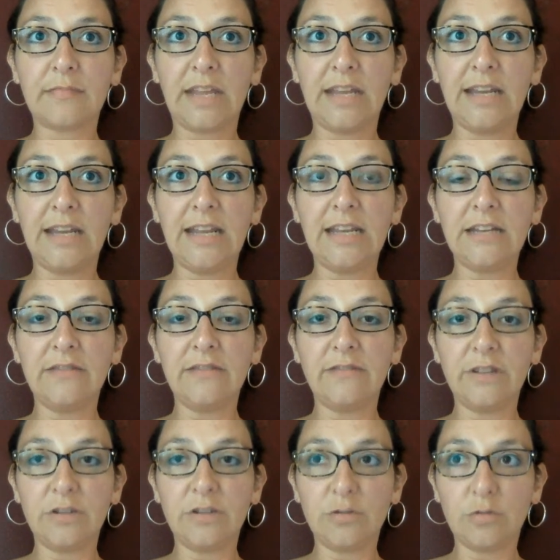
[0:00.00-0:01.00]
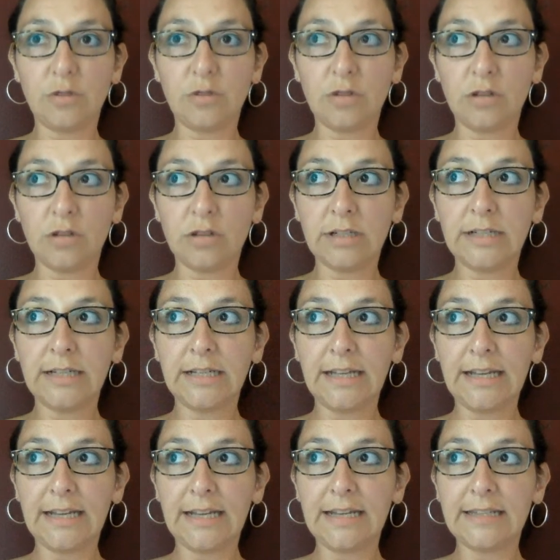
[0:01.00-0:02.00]

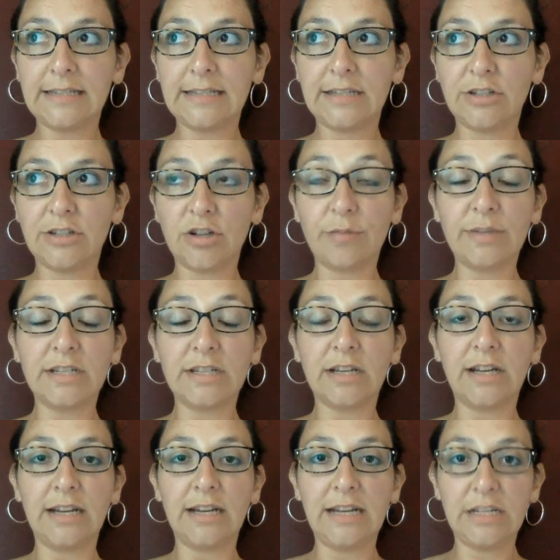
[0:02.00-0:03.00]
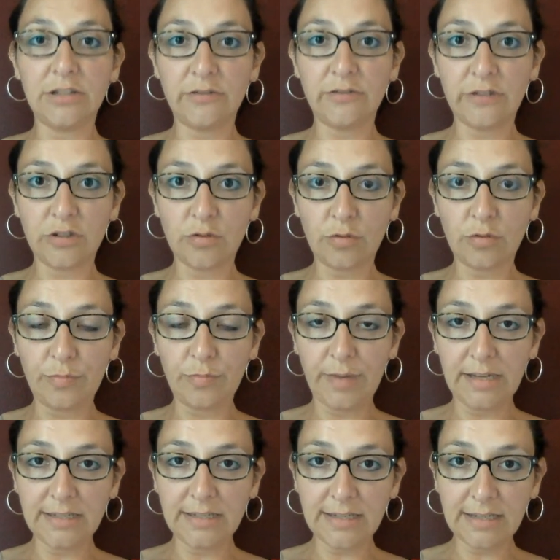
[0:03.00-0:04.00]
it is determined on an individual
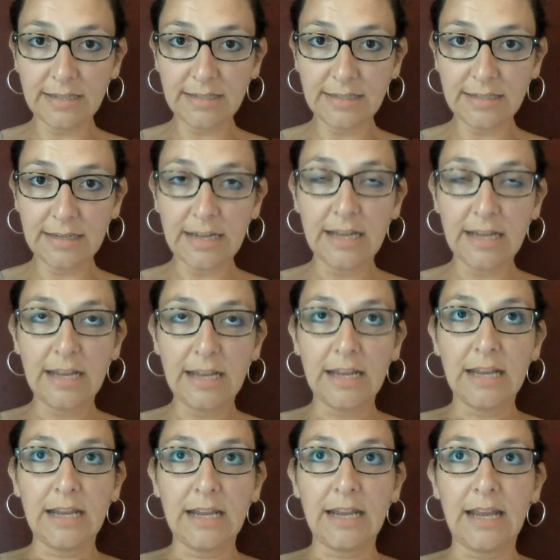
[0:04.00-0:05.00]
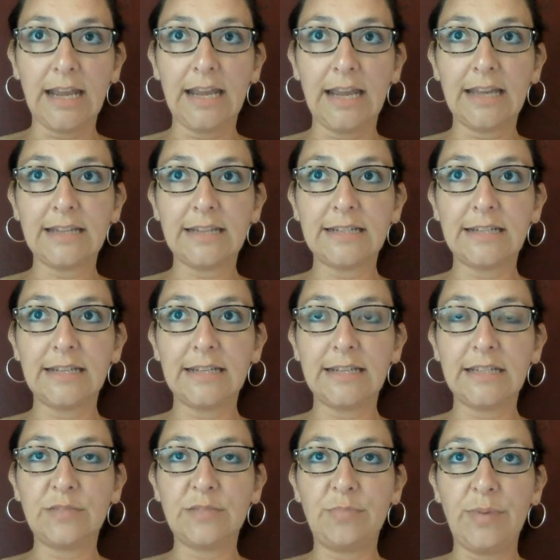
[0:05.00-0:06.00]
basis, and it
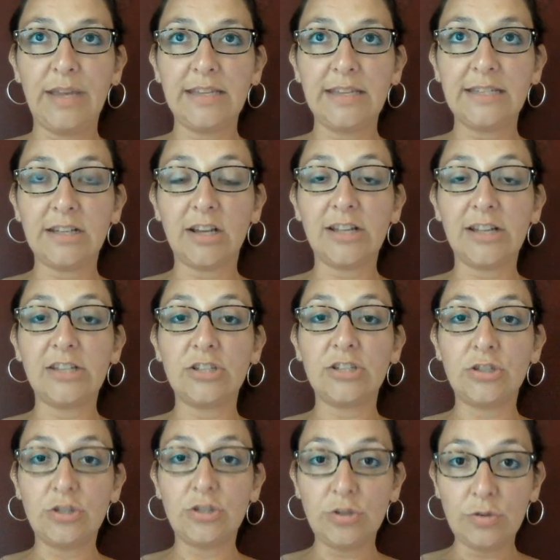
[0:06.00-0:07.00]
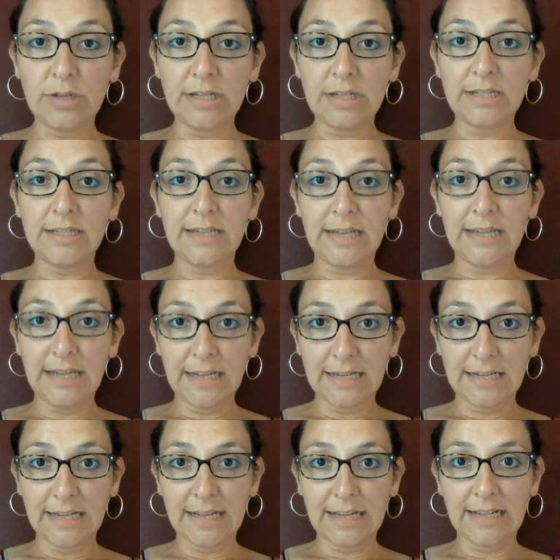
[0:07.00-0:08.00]
is based on student
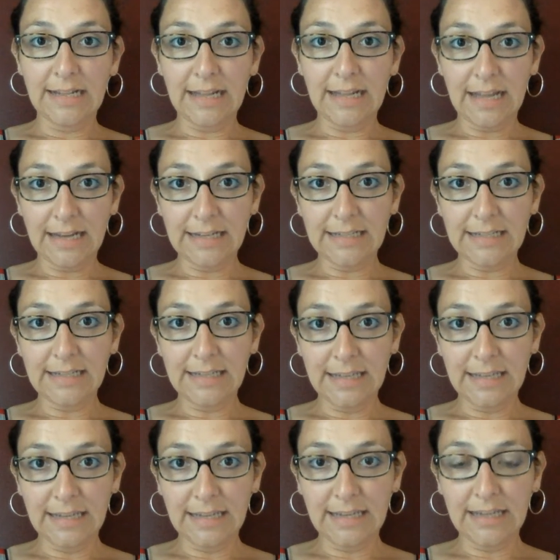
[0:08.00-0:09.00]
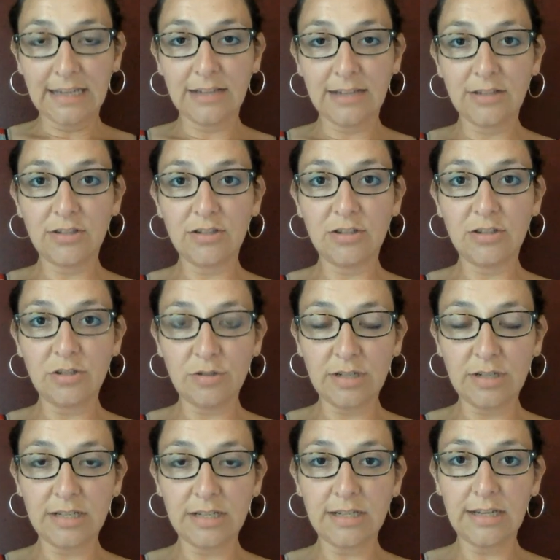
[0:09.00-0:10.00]
need, and that is key,
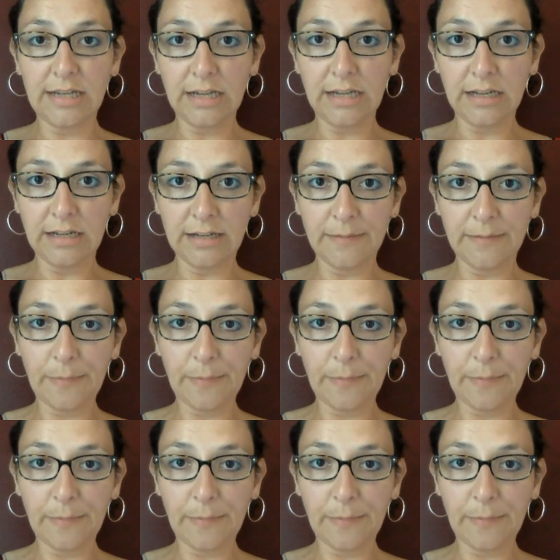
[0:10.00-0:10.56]
student need.